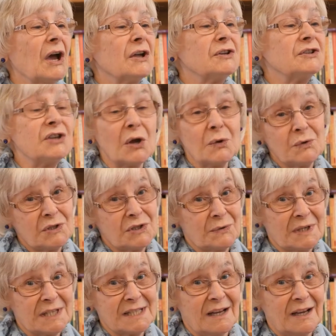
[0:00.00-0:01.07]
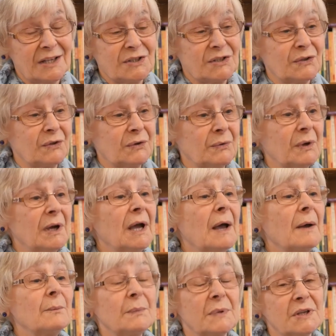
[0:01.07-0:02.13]
Don't do as I do,
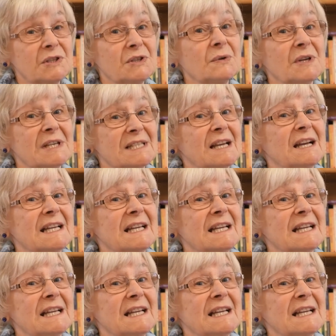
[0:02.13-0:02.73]
but do as I